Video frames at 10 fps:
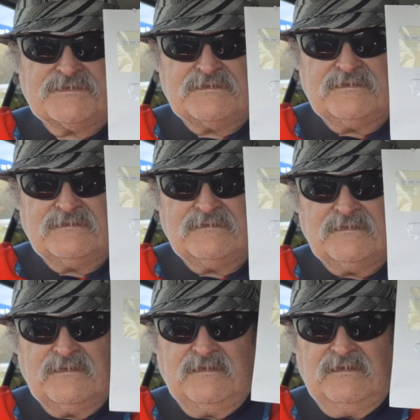is it?
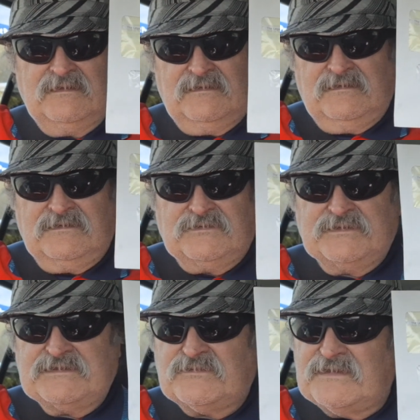In
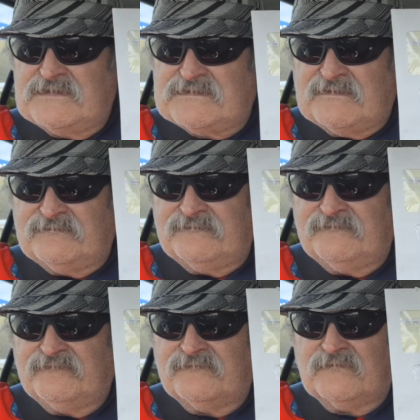2027,
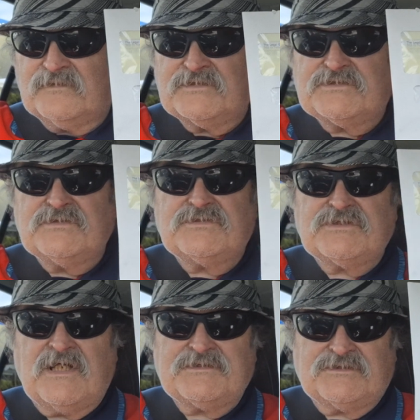when this new
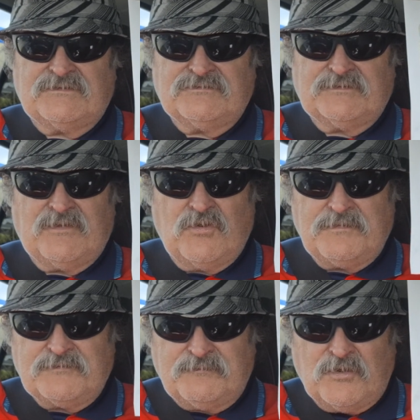charter comes up, I hope
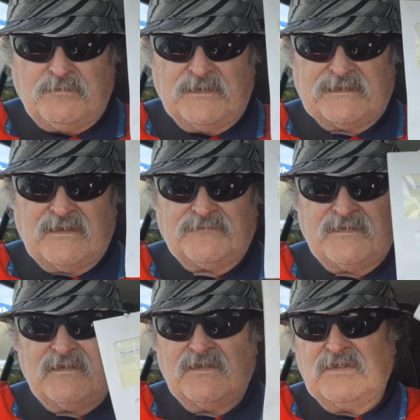the public out
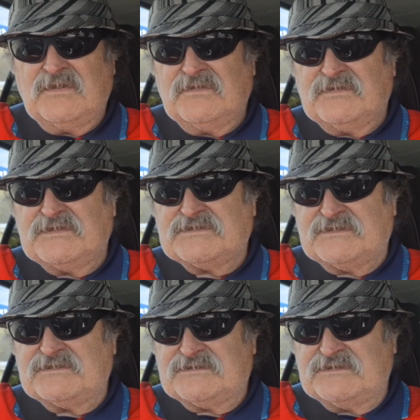there, this,
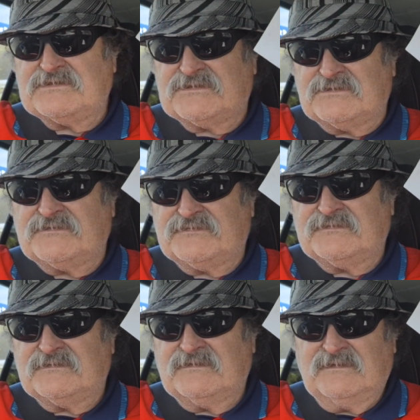this, this stuff
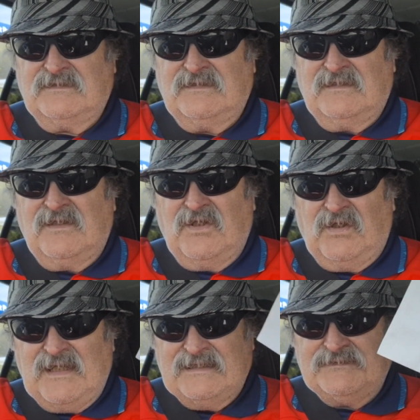
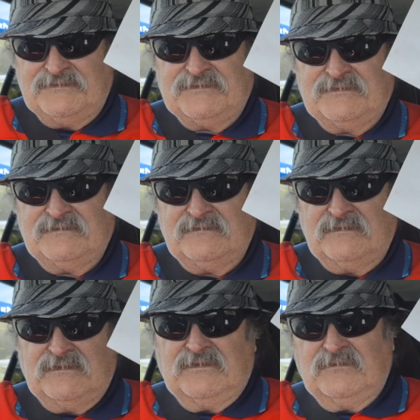will end
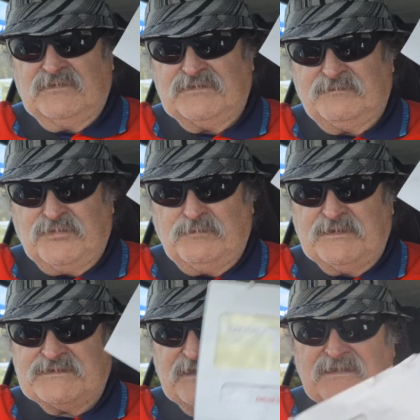with the
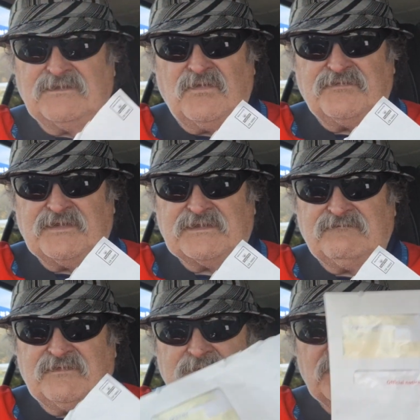public saying, no, thank
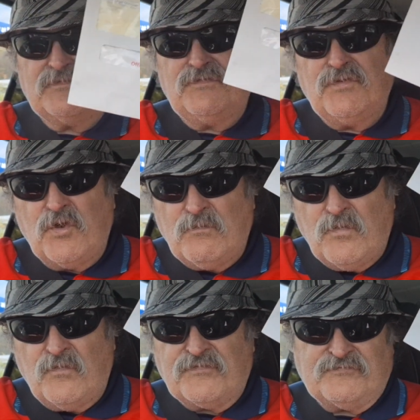you very much, no
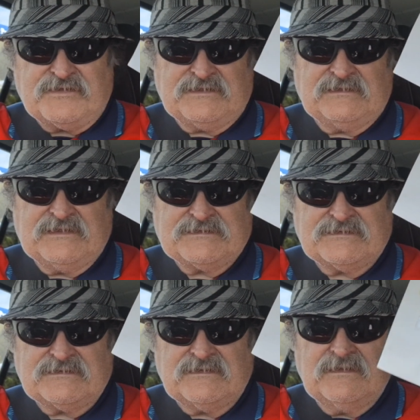more threatening
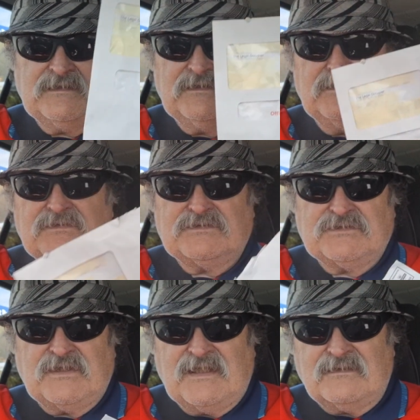letters
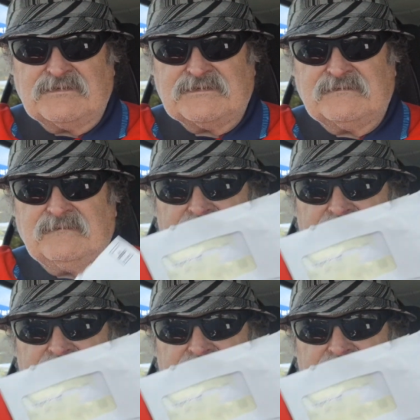to your house